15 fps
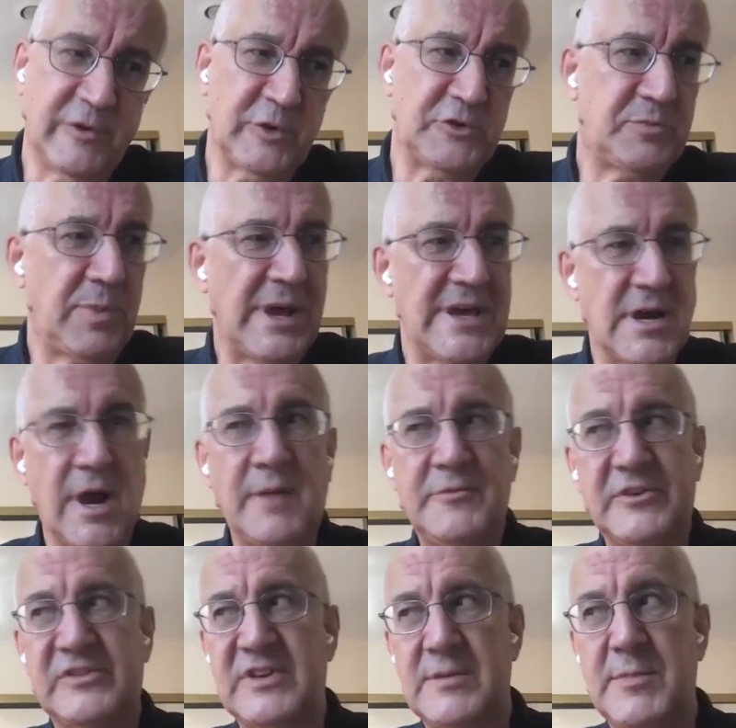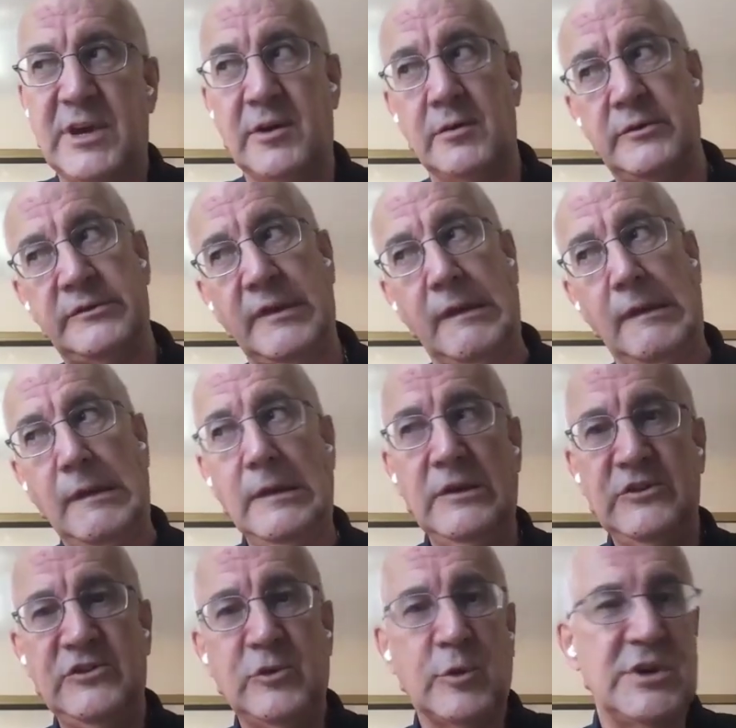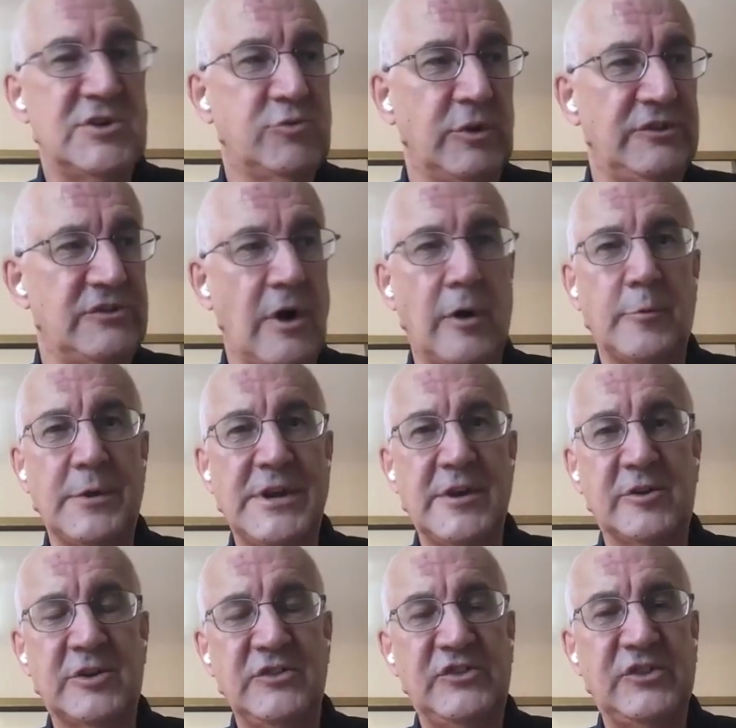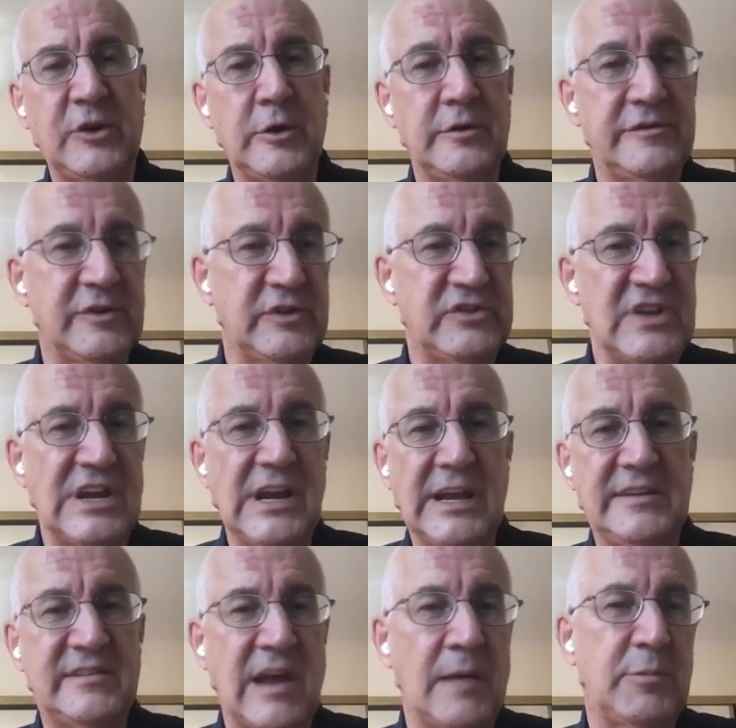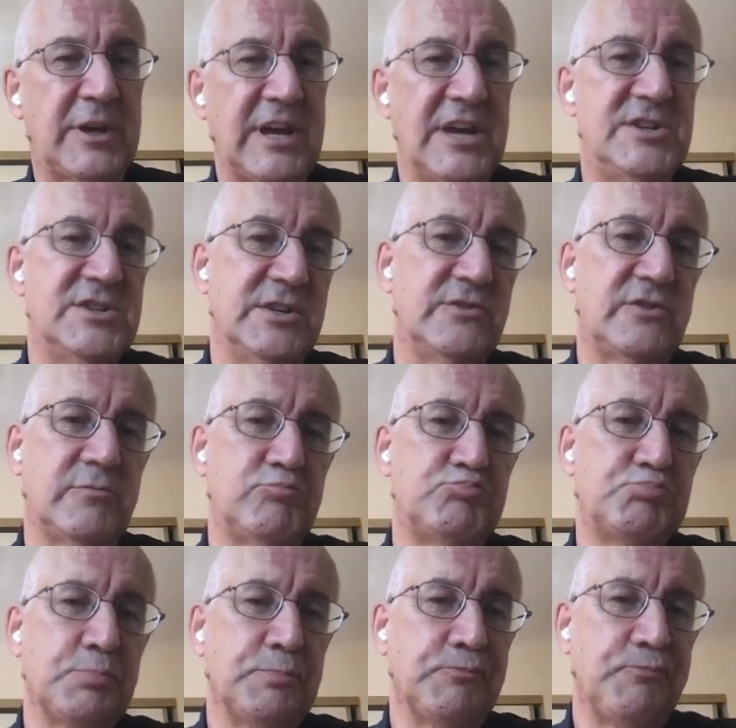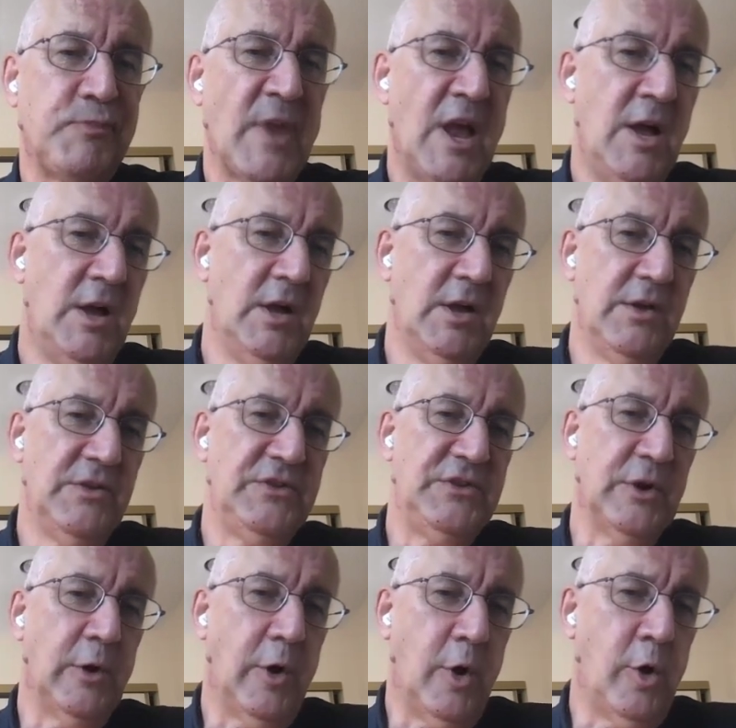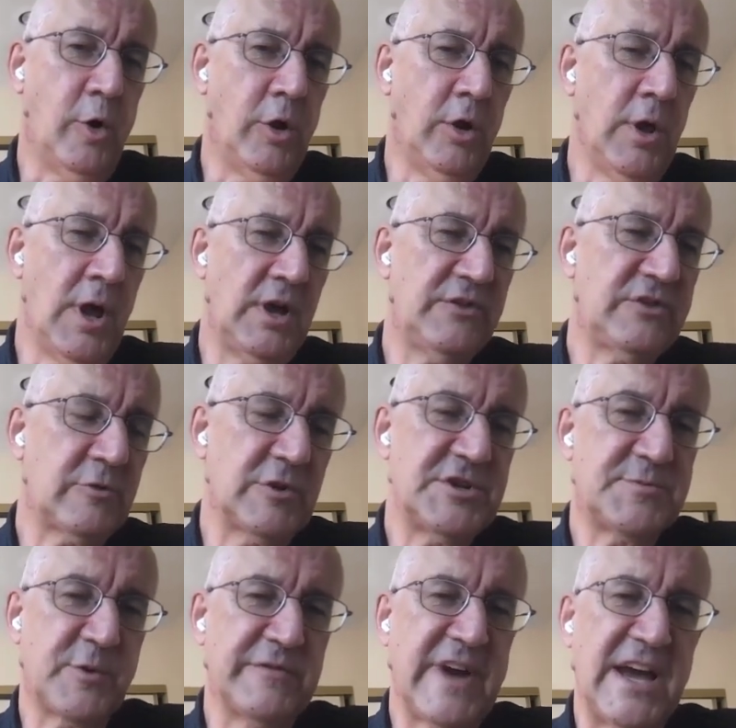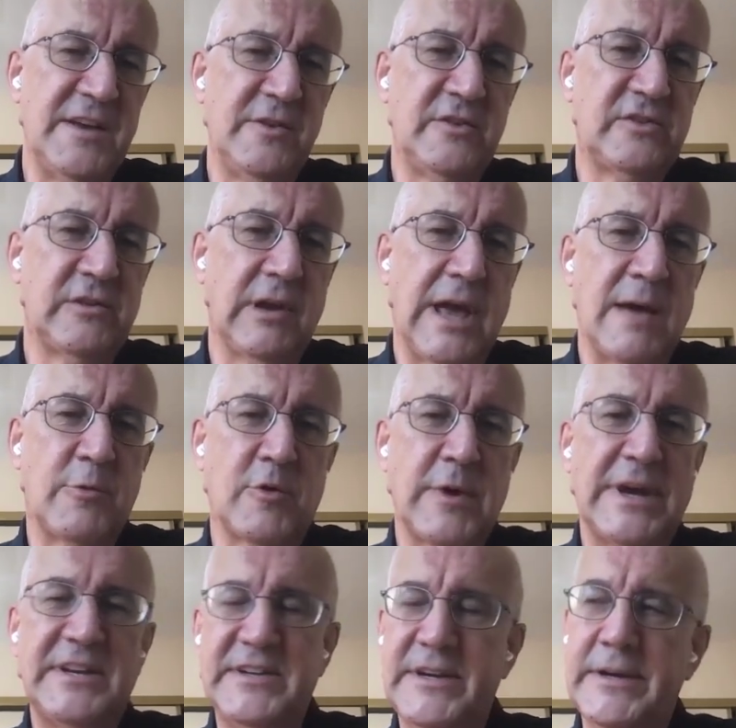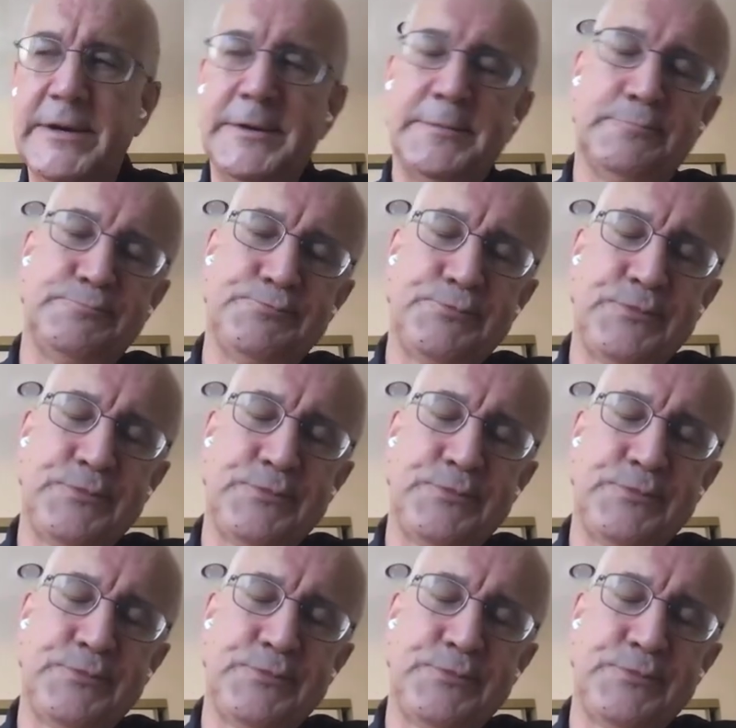first play, obviously, because storage was not really a concern for stateless applications. So all storage providers collaborated.